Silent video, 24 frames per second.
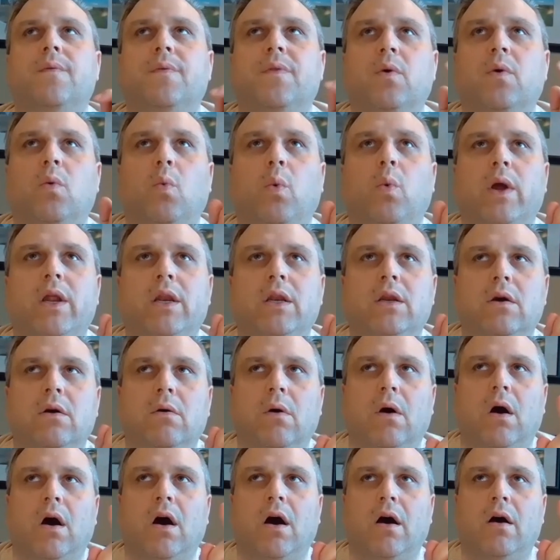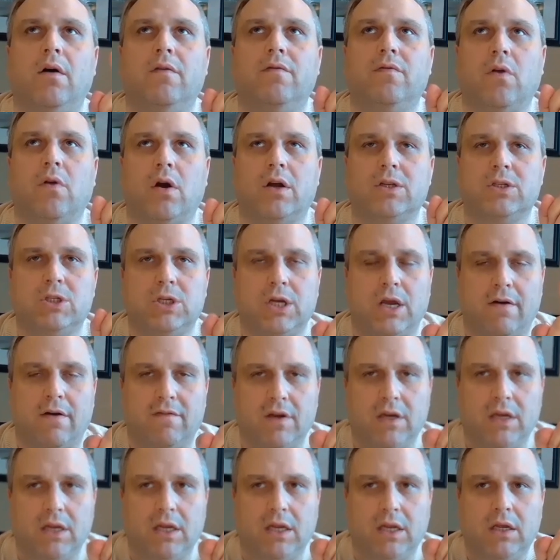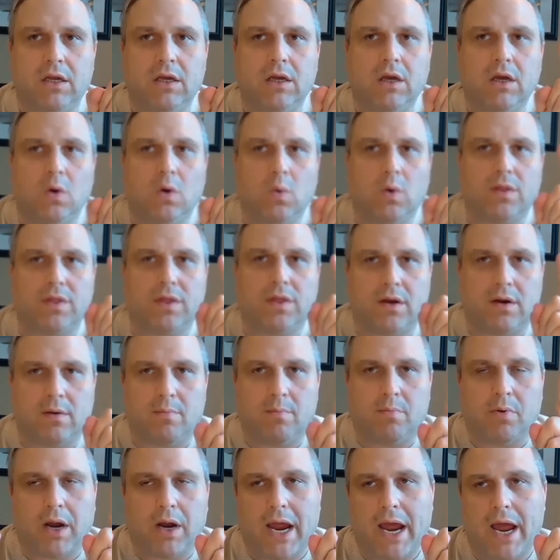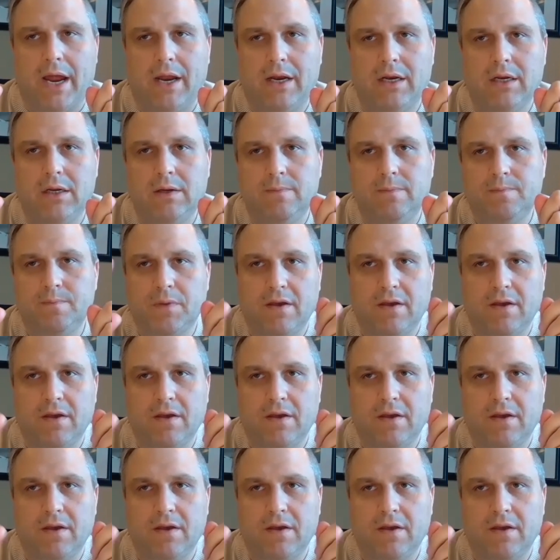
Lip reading: window of longevity within a brand,